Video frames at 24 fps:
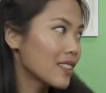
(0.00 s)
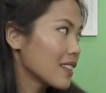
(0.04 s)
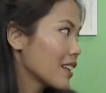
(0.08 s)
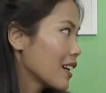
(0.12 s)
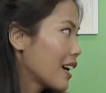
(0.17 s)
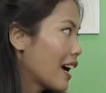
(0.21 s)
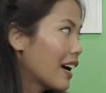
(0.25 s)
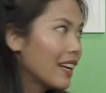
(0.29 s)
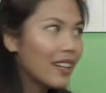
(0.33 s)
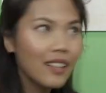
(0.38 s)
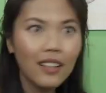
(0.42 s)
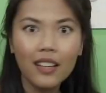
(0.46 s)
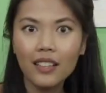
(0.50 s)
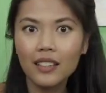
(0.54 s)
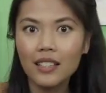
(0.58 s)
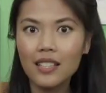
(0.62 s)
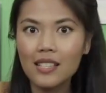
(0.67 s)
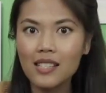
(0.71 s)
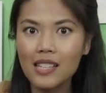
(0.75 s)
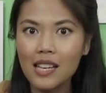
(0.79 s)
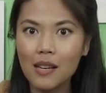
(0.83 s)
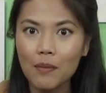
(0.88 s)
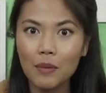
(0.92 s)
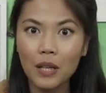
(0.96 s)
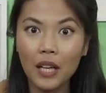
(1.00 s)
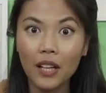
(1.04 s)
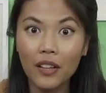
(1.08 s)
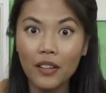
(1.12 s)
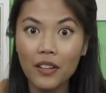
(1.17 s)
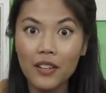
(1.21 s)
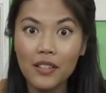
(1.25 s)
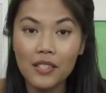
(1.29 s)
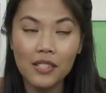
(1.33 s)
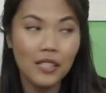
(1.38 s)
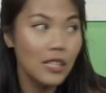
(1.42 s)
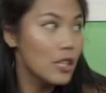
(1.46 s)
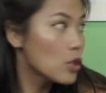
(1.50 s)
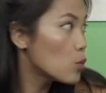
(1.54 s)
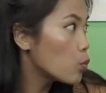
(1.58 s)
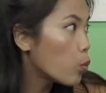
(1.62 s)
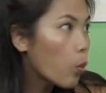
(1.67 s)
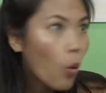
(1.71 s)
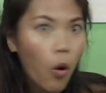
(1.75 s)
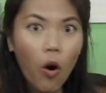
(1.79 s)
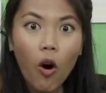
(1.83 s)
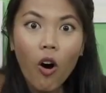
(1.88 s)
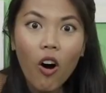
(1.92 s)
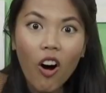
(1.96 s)
kind of got the same color as these
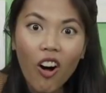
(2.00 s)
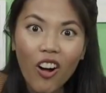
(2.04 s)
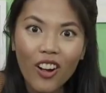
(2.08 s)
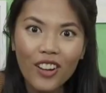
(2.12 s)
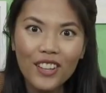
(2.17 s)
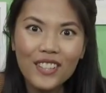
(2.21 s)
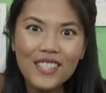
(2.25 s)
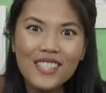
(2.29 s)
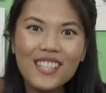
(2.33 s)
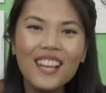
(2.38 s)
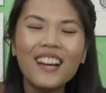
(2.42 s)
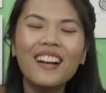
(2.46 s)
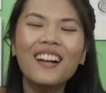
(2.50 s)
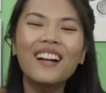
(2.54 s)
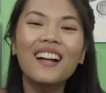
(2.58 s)
walls.